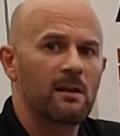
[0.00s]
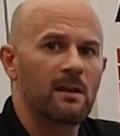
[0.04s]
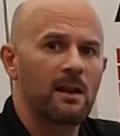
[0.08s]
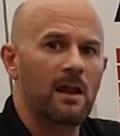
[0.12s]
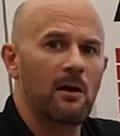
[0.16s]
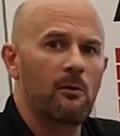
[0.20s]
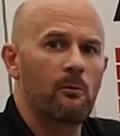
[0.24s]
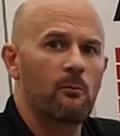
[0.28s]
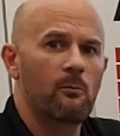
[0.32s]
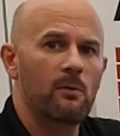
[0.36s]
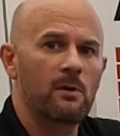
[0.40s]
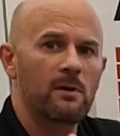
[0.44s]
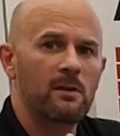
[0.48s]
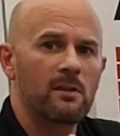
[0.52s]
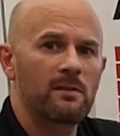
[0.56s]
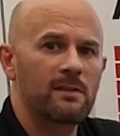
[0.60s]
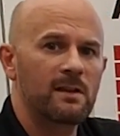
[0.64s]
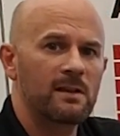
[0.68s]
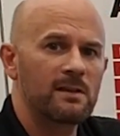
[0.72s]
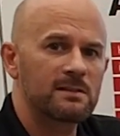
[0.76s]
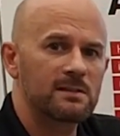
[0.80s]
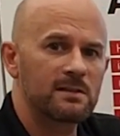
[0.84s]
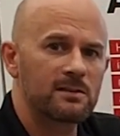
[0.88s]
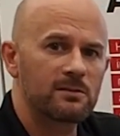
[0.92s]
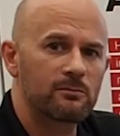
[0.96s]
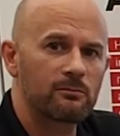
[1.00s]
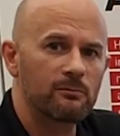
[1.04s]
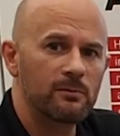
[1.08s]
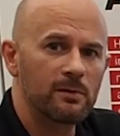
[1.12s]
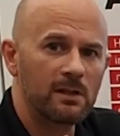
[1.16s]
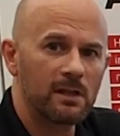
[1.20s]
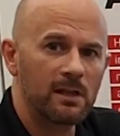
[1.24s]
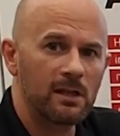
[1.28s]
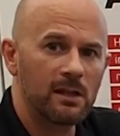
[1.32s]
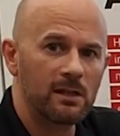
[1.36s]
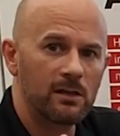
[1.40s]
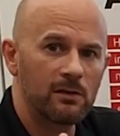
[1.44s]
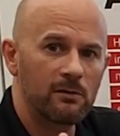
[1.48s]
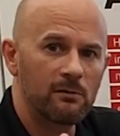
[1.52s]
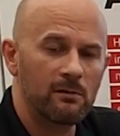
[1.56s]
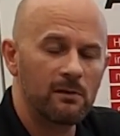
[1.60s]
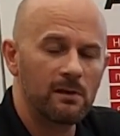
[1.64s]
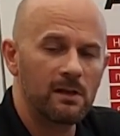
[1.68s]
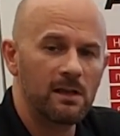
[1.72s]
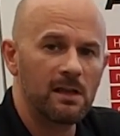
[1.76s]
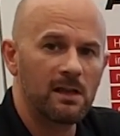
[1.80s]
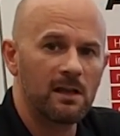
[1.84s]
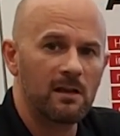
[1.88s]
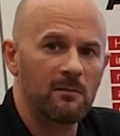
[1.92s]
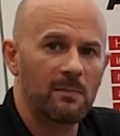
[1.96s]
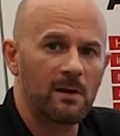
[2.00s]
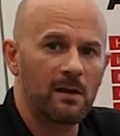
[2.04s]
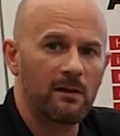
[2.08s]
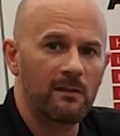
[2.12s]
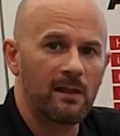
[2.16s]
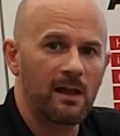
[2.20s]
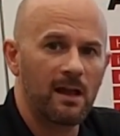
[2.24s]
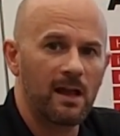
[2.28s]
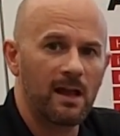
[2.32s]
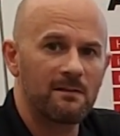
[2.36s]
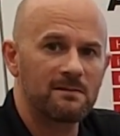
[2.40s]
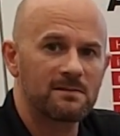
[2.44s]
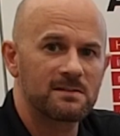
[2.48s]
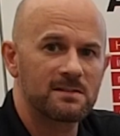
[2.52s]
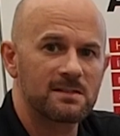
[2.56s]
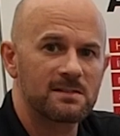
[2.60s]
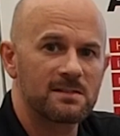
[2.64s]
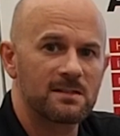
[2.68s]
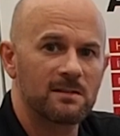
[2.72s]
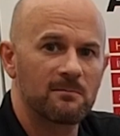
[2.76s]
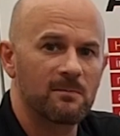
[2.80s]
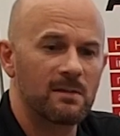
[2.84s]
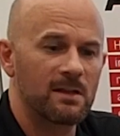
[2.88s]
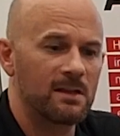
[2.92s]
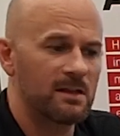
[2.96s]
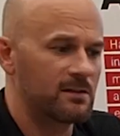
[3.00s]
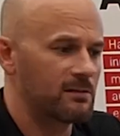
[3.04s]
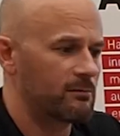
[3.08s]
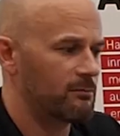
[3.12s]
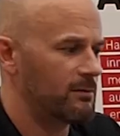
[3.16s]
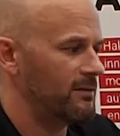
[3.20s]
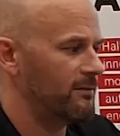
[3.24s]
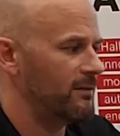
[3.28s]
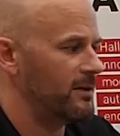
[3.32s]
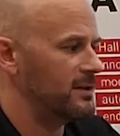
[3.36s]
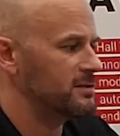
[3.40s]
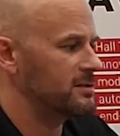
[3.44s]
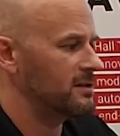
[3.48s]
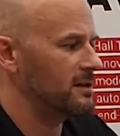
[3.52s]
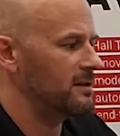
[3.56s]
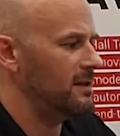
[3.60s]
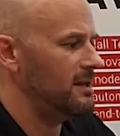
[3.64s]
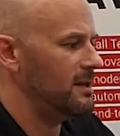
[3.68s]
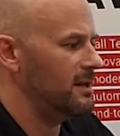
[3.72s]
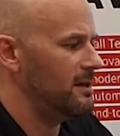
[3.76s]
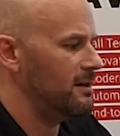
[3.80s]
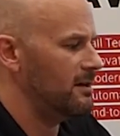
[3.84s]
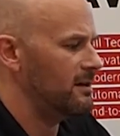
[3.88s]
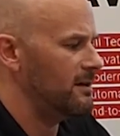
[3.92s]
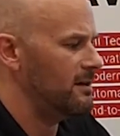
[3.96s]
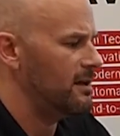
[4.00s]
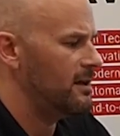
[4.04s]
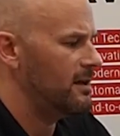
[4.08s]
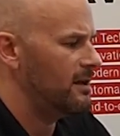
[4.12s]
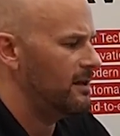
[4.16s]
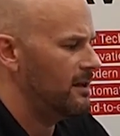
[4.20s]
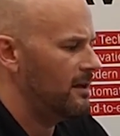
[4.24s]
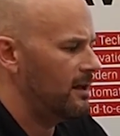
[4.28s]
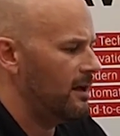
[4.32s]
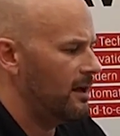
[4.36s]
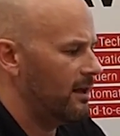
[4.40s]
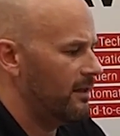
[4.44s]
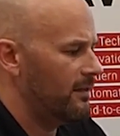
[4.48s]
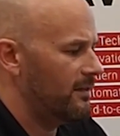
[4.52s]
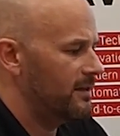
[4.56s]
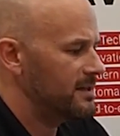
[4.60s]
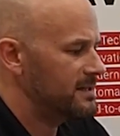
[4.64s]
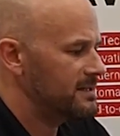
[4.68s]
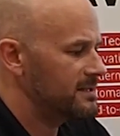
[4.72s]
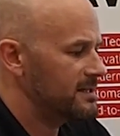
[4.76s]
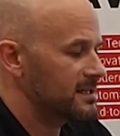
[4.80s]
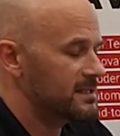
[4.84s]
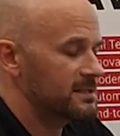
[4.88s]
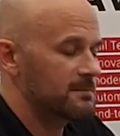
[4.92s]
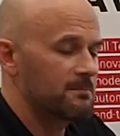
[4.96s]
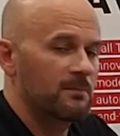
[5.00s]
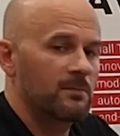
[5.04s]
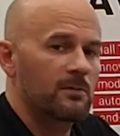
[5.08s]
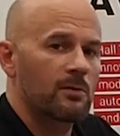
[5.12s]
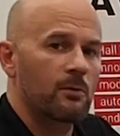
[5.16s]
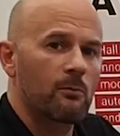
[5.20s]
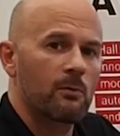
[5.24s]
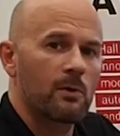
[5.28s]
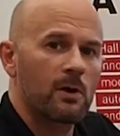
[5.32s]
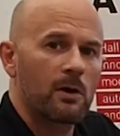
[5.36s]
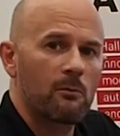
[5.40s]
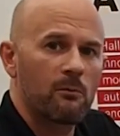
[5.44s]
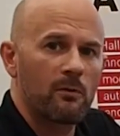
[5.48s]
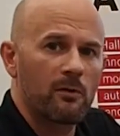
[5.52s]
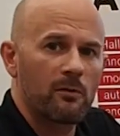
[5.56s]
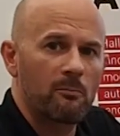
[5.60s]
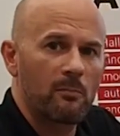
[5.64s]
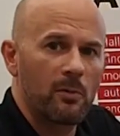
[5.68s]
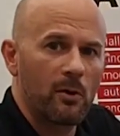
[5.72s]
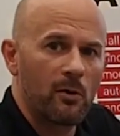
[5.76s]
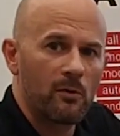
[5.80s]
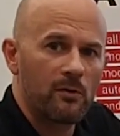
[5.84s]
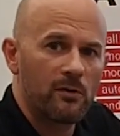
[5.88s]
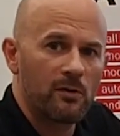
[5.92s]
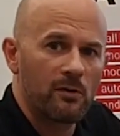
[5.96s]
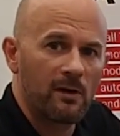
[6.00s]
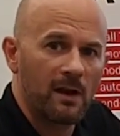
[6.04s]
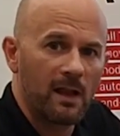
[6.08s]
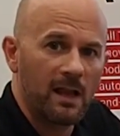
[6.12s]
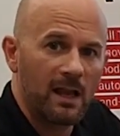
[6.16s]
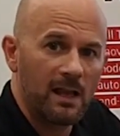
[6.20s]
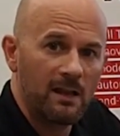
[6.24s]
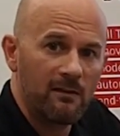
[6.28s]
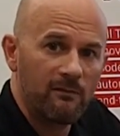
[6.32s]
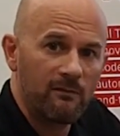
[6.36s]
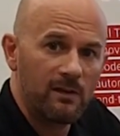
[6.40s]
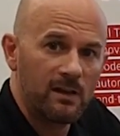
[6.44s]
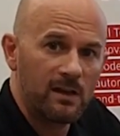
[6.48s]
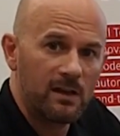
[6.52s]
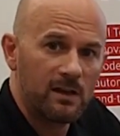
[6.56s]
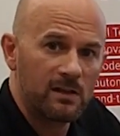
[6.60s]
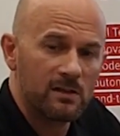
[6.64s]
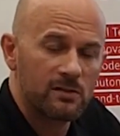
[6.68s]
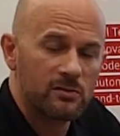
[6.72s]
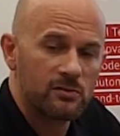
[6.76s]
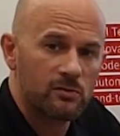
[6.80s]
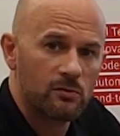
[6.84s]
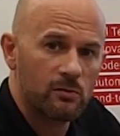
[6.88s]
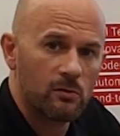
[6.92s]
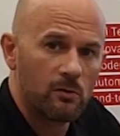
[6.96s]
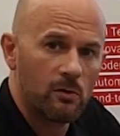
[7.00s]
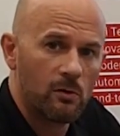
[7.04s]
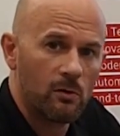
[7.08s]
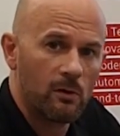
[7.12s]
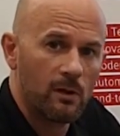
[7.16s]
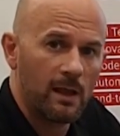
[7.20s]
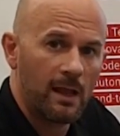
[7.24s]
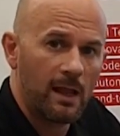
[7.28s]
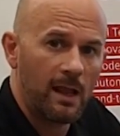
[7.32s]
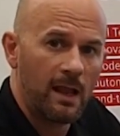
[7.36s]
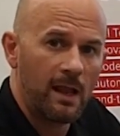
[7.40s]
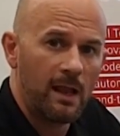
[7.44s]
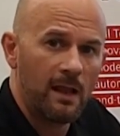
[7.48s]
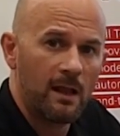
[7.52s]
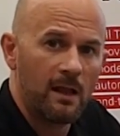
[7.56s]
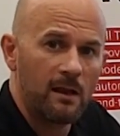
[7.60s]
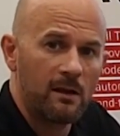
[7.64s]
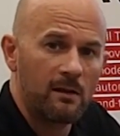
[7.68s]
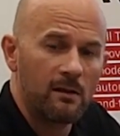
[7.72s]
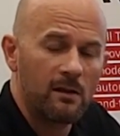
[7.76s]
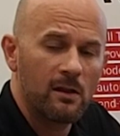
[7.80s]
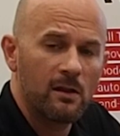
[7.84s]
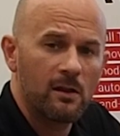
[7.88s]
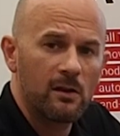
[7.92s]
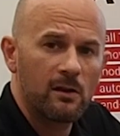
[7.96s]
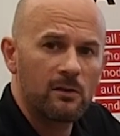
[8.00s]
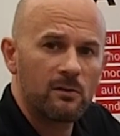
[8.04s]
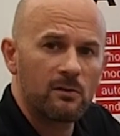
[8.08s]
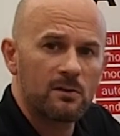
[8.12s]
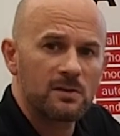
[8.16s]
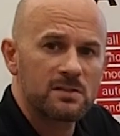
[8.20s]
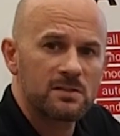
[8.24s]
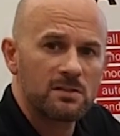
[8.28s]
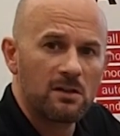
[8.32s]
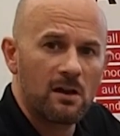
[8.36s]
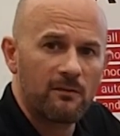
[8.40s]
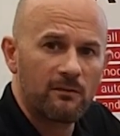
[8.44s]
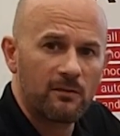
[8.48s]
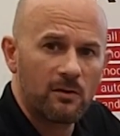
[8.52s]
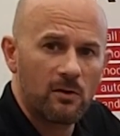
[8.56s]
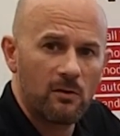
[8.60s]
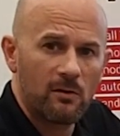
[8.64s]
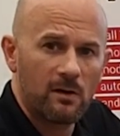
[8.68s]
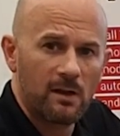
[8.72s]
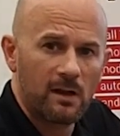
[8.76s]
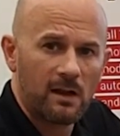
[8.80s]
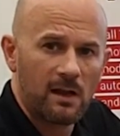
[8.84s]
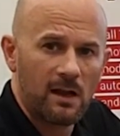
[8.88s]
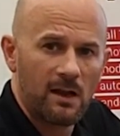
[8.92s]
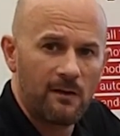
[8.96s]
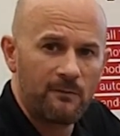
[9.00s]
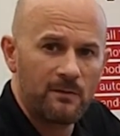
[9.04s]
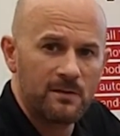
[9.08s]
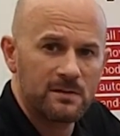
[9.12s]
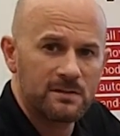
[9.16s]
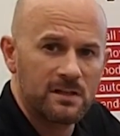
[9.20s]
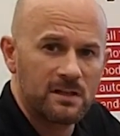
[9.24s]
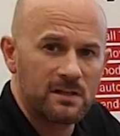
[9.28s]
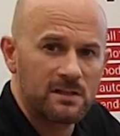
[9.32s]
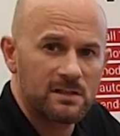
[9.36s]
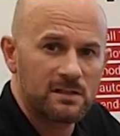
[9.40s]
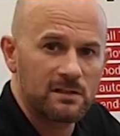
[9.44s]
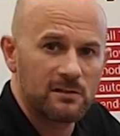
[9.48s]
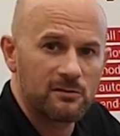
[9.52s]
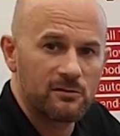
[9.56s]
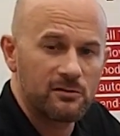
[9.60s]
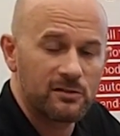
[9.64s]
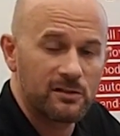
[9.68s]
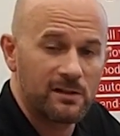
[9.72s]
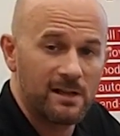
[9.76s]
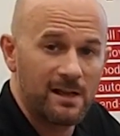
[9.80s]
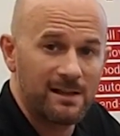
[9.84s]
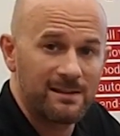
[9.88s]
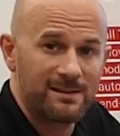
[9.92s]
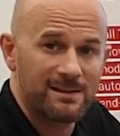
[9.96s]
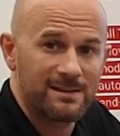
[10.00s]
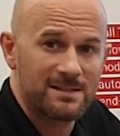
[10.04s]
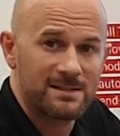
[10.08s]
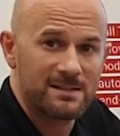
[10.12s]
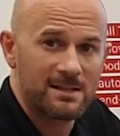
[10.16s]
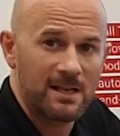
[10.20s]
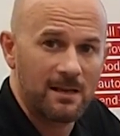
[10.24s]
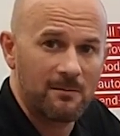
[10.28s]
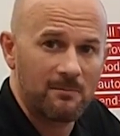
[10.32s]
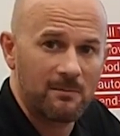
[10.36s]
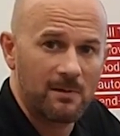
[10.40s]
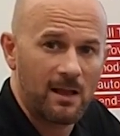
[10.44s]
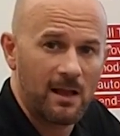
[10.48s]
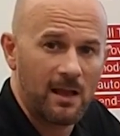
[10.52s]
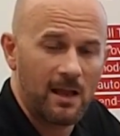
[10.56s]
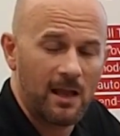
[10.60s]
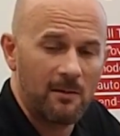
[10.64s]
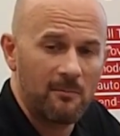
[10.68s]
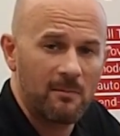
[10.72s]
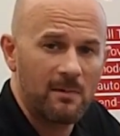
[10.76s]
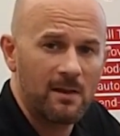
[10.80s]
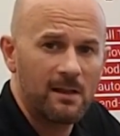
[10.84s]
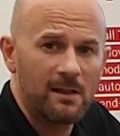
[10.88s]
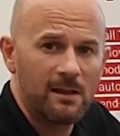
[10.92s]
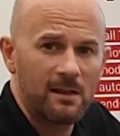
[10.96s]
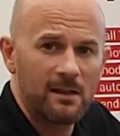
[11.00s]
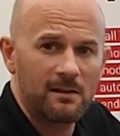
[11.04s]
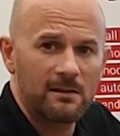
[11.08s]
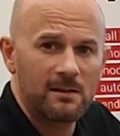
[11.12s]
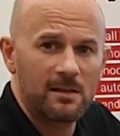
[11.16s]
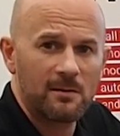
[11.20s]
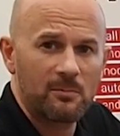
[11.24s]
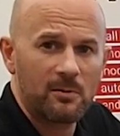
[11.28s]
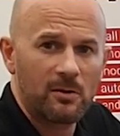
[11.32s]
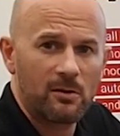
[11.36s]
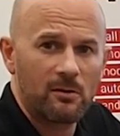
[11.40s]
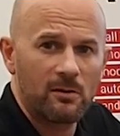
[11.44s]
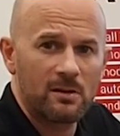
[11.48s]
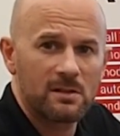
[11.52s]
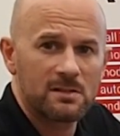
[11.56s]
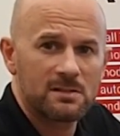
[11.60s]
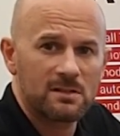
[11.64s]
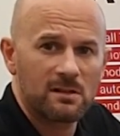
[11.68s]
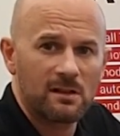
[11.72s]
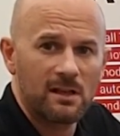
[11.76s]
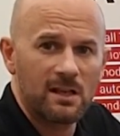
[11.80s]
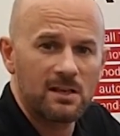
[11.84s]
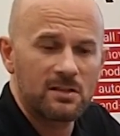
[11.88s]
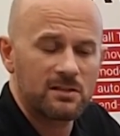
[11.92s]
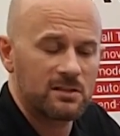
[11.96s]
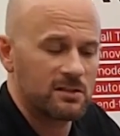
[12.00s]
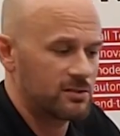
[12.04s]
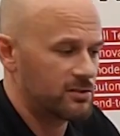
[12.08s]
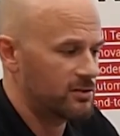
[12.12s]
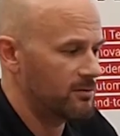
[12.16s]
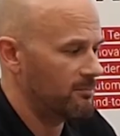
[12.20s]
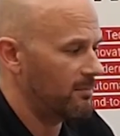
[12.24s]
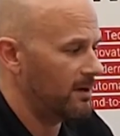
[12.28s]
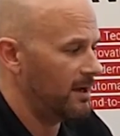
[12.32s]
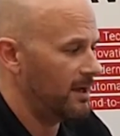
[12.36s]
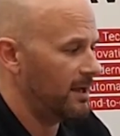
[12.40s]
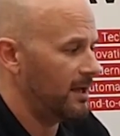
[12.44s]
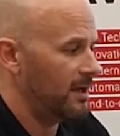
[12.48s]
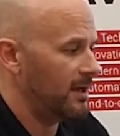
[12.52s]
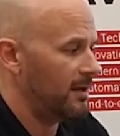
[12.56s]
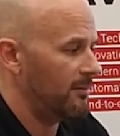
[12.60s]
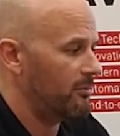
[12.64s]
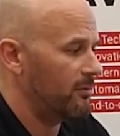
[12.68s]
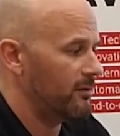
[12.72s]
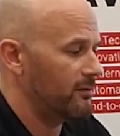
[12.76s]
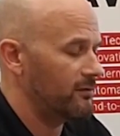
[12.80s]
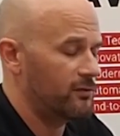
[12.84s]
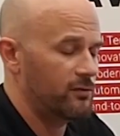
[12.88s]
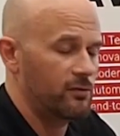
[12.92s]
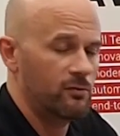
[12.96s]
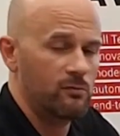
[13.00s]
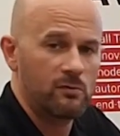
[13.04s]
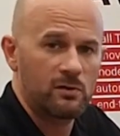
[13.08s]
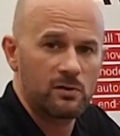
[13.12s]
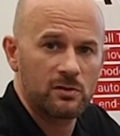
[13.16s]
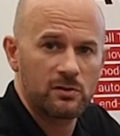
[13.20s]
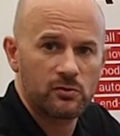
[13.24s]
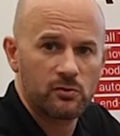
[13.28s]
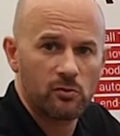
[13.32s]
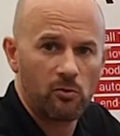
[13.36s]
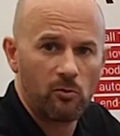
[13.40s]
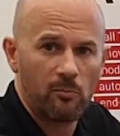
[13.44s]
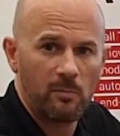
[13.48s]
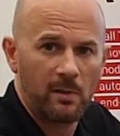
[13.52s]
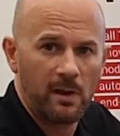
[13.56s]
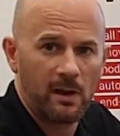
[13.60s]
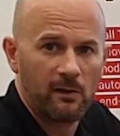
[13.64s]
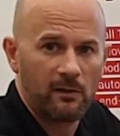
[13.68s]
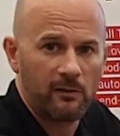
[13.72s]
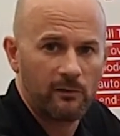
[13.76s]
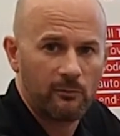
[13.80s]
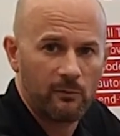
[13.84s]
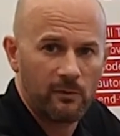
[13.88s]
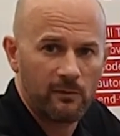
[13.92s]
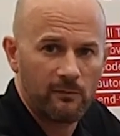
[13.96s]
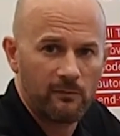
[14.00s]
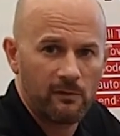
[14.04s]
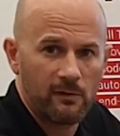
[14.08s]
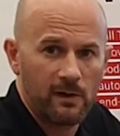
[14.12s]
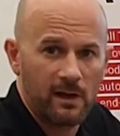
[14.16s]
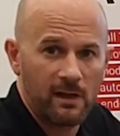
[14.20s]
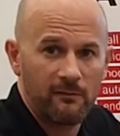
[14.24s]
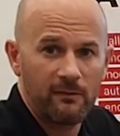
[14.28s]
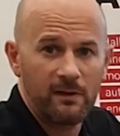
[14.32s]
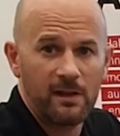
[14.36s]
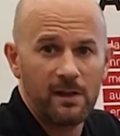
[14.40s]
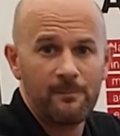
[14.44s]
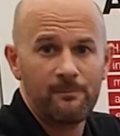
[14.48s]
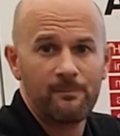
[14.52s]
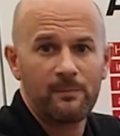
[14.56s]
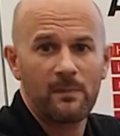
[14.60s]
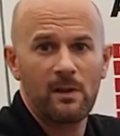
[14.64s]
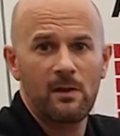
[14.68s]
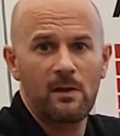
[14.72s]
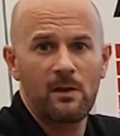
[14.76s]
Now, one of the things that's really unique about the HIVE system is we've engineered this system to work with both your AV control and your soft codec conferencing solution at the same time. In typical installations, you might end up with 2 control panels, one for AV,